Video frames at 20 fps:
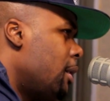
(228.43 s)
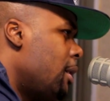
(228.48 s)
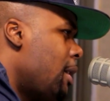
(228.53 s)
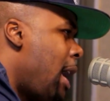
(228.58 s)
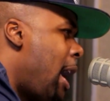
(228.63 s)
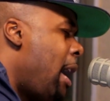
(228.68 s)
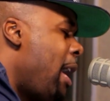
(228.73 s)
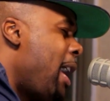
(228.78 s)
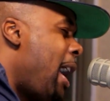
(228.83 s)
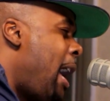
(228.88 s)

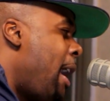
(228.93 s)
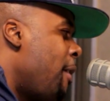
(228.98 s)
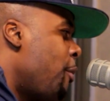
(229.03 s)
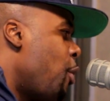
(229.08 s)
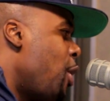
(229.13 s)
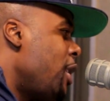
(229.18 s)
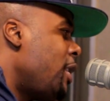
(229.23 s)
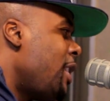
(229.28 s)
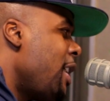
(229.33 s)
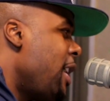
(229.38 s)
I
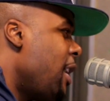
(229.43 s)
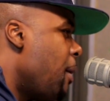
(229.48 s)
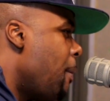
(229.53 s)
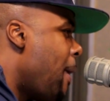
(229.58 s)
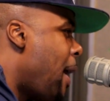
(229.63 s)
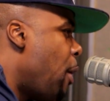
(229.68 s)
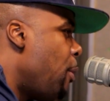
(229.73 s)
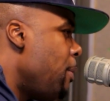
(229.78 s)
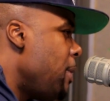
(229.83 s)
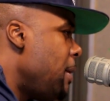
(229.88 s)
one thing
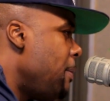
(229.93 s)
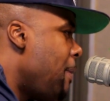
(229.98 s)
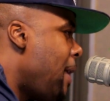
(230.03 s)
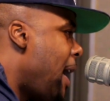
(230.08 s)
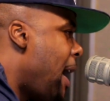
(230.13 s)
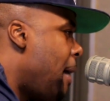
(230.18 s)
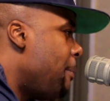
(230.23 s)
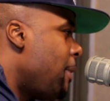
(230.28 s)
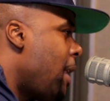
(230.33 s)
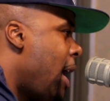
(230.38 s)
about me,
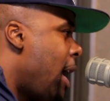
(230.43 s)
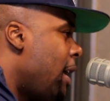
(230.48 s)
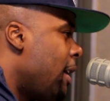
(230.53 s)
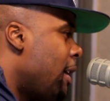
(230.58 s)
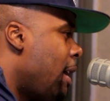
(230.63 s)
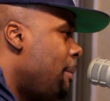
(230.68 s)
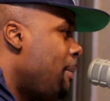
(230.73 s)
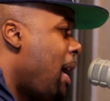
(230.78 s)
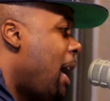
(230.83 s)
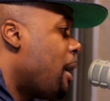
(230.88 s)
man,
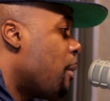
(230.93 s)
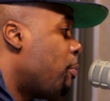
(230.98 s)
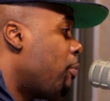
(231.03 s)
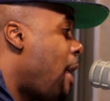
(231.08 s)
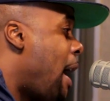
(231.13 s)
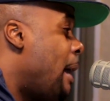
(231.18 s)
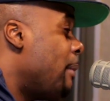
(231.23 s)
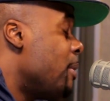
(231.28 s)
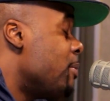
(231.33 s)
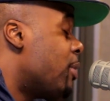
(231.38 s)
I'm not a
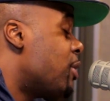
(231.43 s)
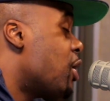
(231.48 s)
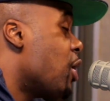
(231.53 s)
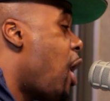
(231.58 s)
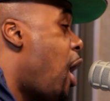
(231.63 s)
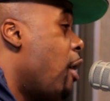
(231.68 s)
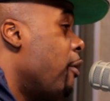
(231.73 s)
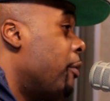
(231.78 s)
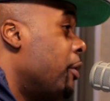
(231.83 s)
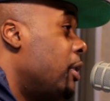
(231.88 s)
problem
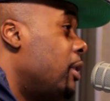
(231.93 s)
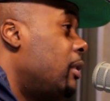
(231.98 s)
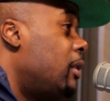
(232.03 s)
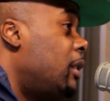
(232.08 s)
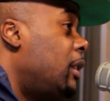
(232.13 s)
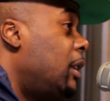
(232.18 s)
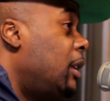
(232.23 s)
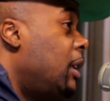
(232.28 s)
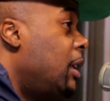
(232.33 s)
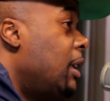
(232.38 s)
solver.
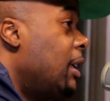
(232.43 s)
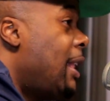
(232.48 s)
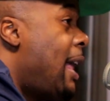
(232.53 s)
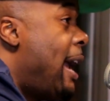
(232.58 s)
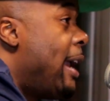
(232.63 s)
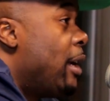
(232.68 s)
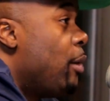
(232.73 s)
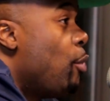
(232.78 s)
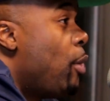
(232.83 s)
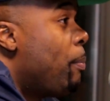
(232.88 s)

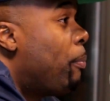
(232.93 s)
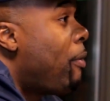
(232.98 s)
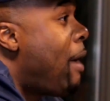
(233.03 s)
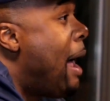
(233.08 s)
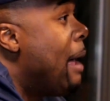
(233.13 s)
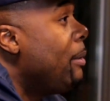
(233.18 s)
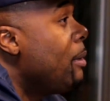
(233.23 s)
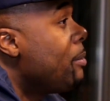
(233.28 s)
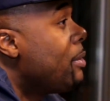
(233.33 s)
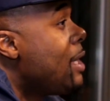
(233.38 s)
Like when
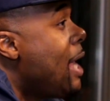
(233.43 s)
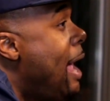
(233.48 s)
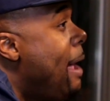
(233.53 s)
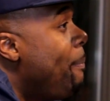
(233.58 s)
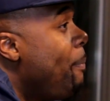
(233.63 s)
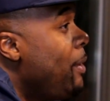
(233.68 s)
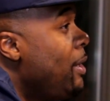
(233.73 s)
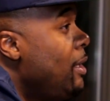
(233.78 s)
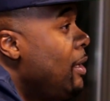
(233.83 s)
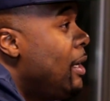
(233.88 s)
problems
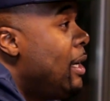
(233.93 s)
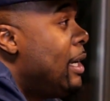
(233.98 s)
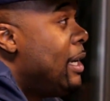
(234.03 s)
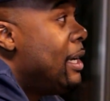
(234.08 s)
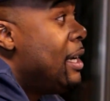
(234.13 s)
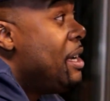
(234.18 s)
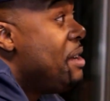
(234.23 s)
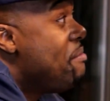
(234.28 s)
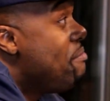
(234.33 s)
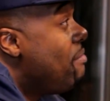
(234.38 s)
happen,
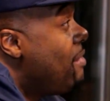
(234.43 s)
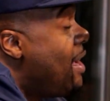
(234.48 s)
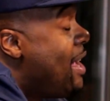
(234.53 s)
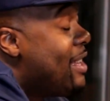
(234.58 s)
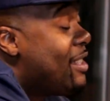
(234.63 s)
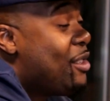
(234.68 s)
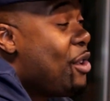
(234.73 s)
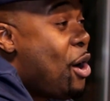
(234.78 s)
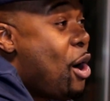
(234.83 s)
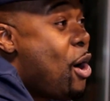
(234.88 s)

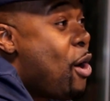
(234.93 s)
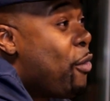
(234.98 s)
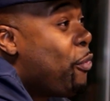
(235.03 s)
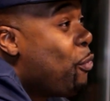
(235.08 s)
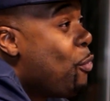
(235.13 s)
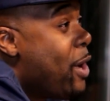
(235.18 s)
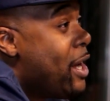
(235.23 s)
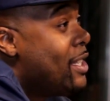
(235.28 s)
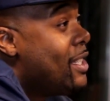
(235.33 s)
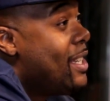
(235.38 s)
that's the earth
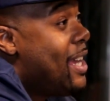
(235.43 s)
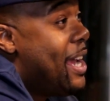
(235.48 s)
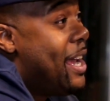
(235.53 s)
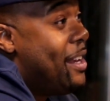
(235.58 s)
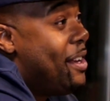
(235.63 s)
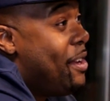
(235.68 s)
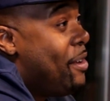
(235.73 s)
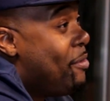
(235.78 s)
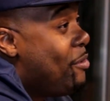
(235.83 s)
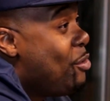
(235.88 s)
way
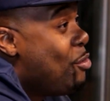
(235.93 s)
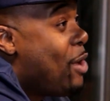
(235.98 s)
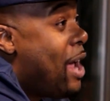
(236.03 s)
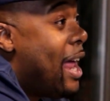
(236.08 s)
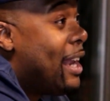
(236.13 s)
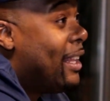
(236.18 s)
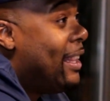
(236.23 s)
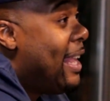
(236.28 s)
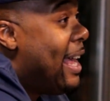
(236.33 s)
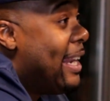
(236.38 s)
saying that you
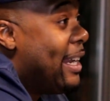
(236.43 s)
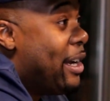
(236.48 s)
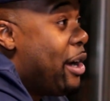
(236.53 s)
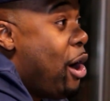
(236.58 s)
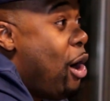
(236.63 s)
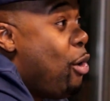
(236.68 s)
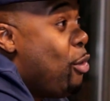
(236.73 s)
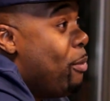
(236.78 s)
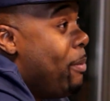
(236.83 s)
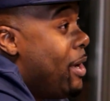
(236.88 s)
gotta let it
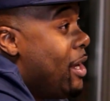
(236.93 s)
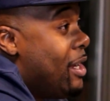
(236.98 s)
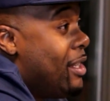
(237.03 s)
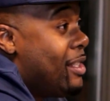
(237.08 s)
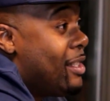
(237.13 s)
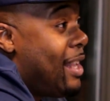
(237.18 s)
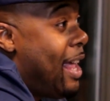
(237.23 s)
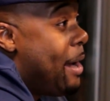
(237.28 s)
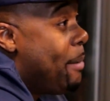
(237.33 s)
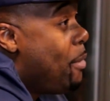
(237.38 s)
go, man.
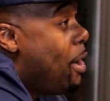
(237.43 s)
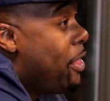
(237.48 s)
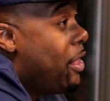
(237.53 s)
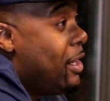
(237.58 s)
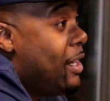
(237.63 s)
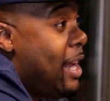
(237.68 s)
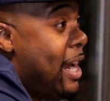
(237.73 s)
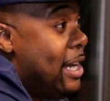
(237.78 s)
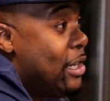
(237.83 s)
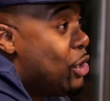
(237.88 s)
It's like Mother
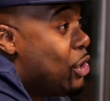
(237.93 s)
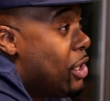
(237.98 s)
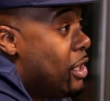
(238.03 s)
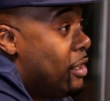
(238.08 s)
Nature.